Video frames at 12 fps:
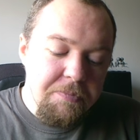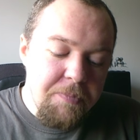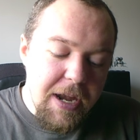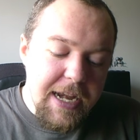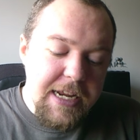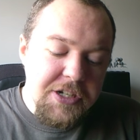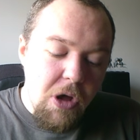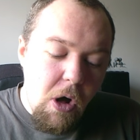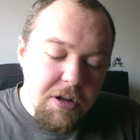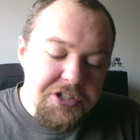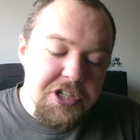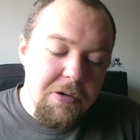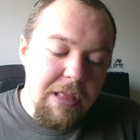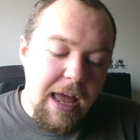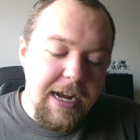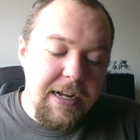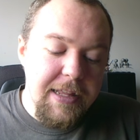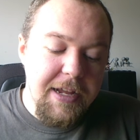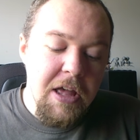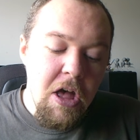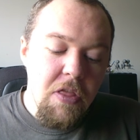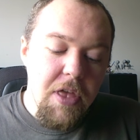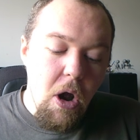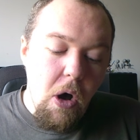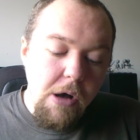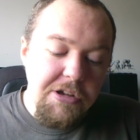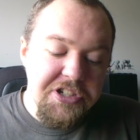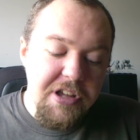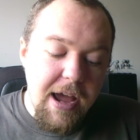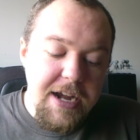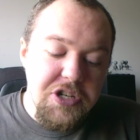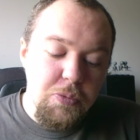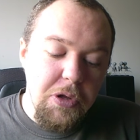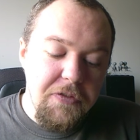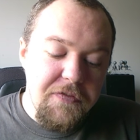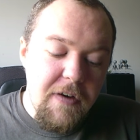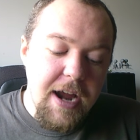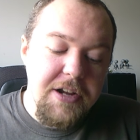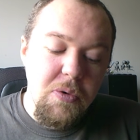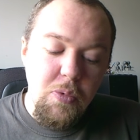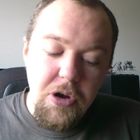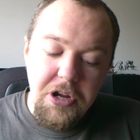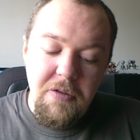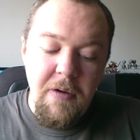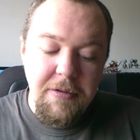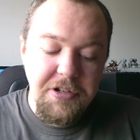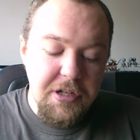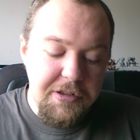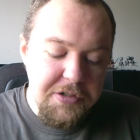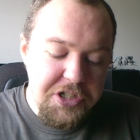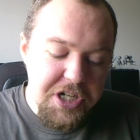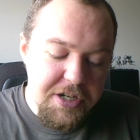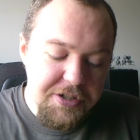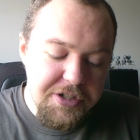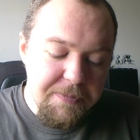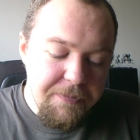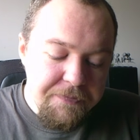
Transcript: But it is also likely that all sides will find workaround solutions.